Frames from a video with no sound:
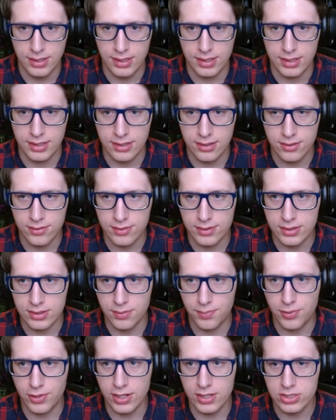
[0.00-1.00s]
you know, the
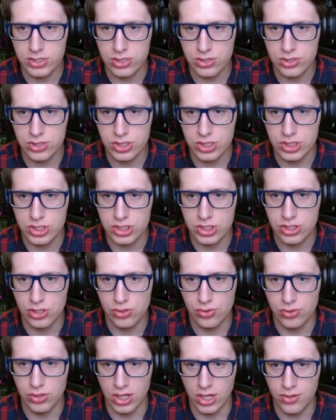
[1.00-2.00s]
pressure is just
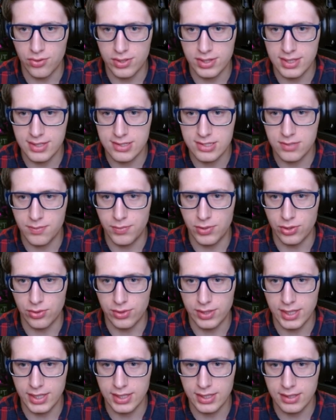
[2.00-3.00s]
too low in this
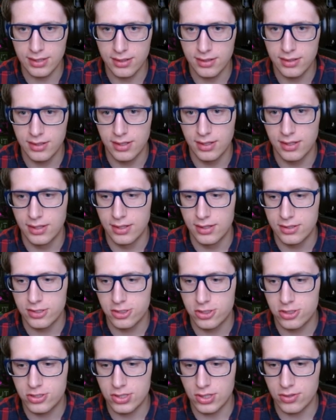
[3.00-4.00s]
building.
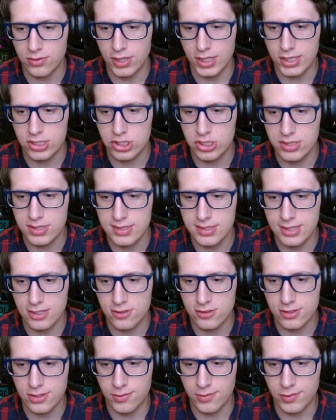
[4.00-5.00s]
So let's just say
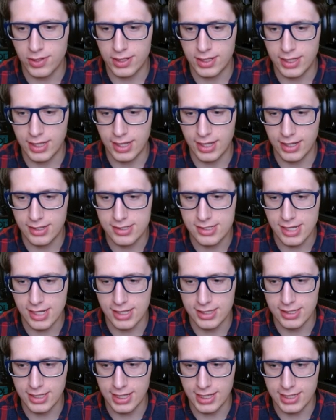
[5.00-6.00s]
someone kicked
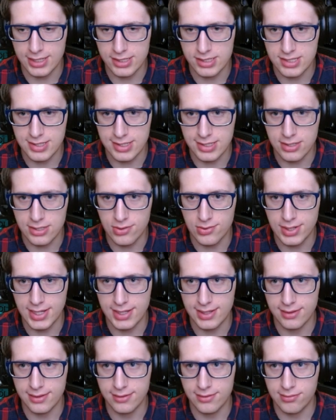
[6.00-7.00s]
on the AC
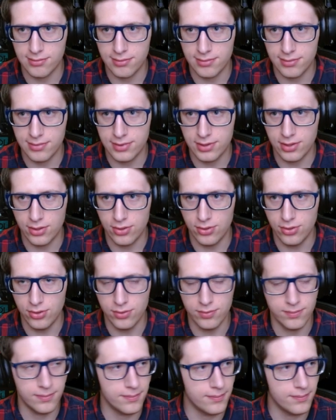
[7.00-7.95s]
unit. Oh.